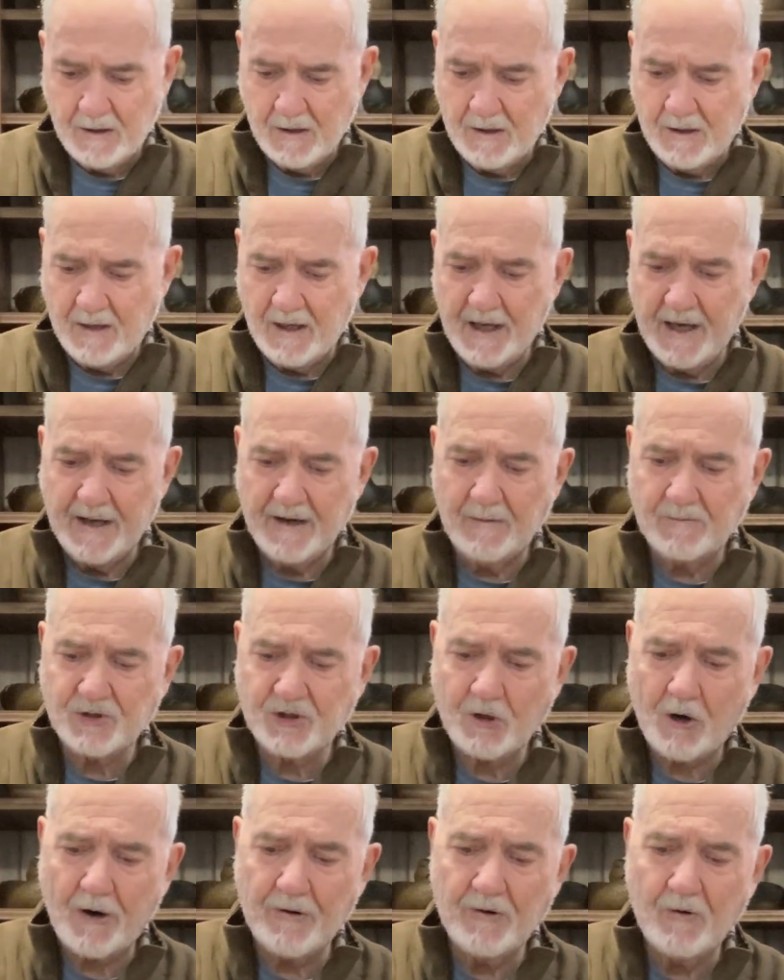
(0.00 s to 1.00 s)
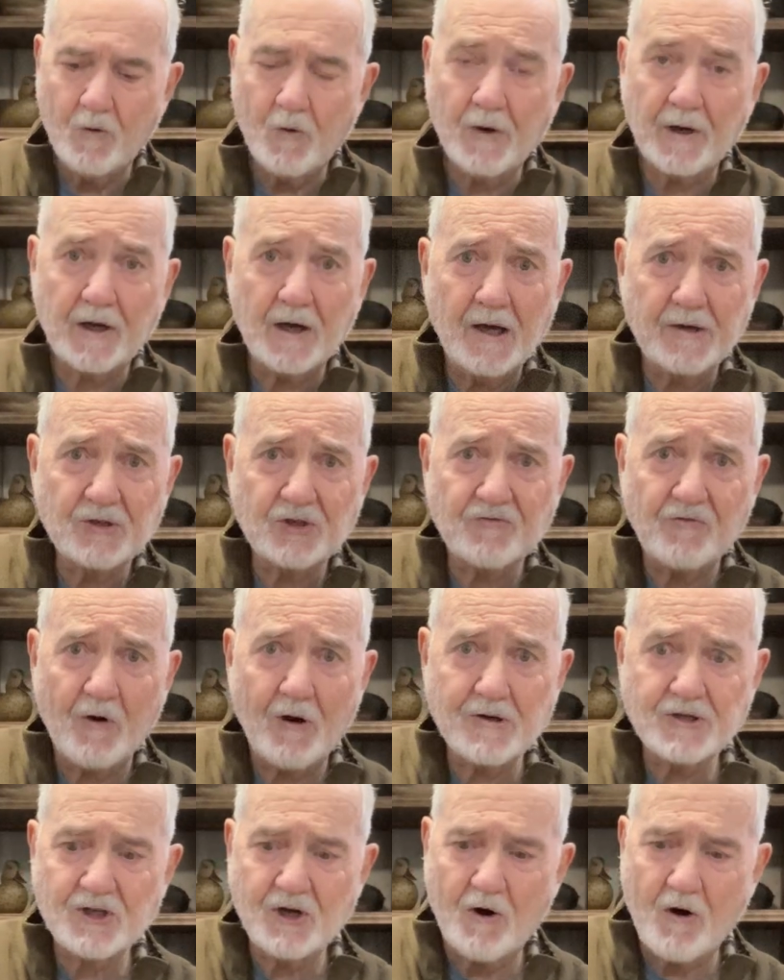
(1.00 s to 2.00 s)
head I'm starting to work on as
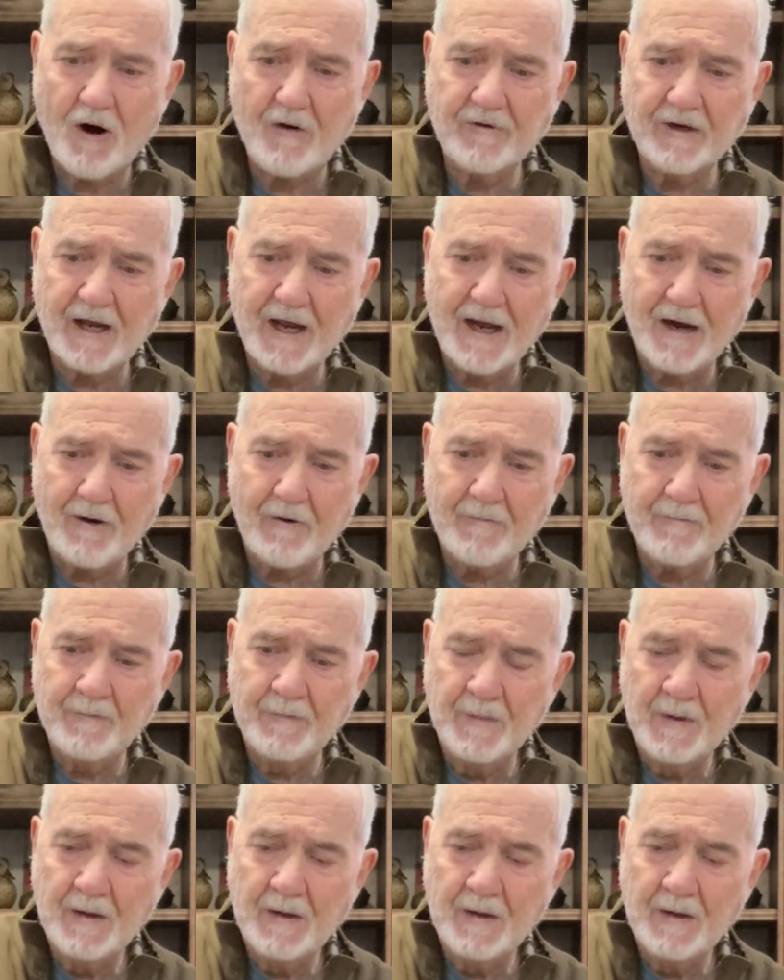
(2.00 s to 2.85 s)
far as carving out.